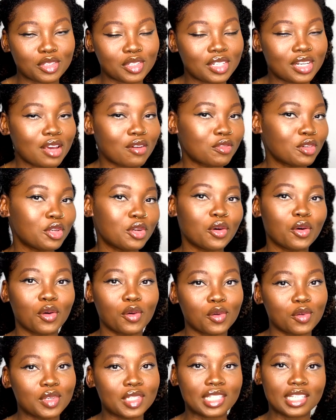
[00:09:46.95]
You never know
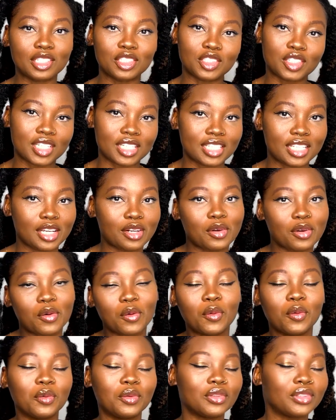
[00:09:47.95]
who's interested or
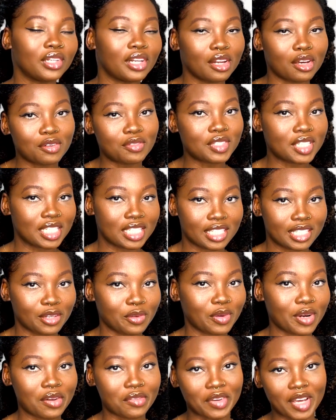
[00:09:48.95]
who would love to see
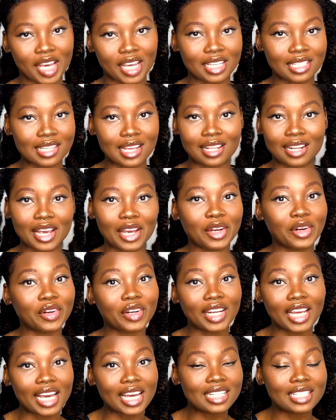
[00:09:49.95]
whatever hairstyle I
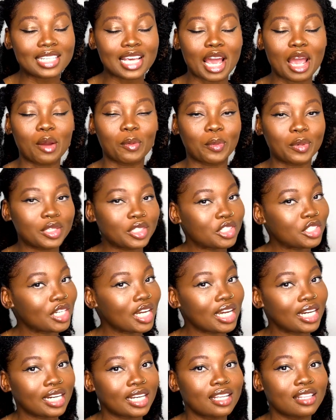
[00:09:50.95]
create. I
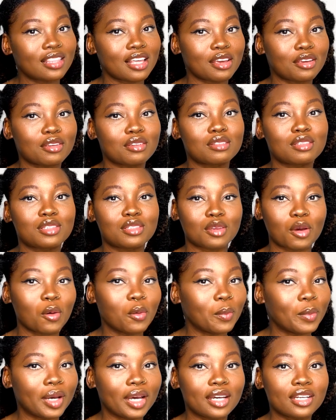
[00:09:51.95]
appreciate it. Thank you so
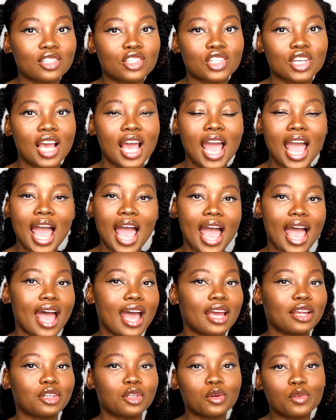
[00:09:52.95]
much.
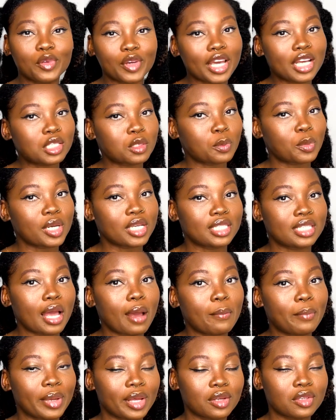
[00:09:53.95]
And don't forget to press
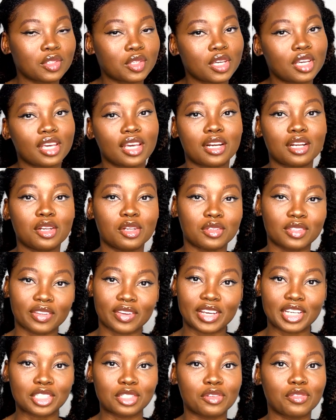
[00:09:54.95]
that bell so you get a
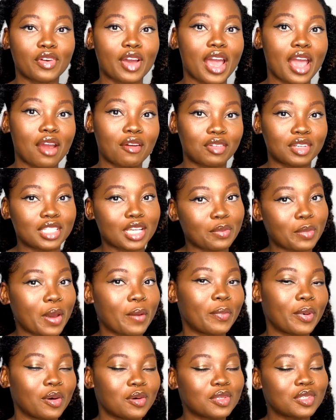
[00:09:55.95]
notification for every time I
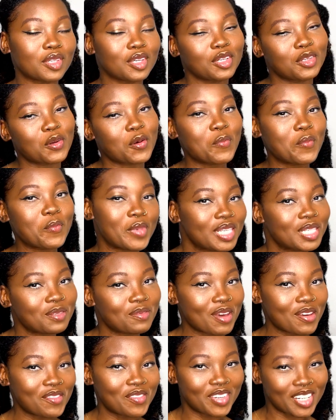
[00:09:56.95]
post so you don't miss
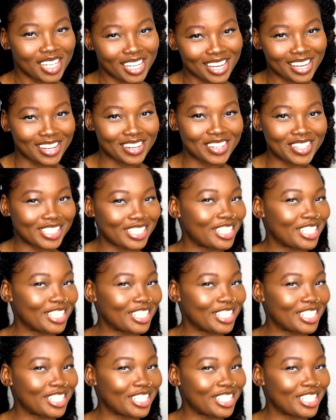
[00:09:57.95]
my videos.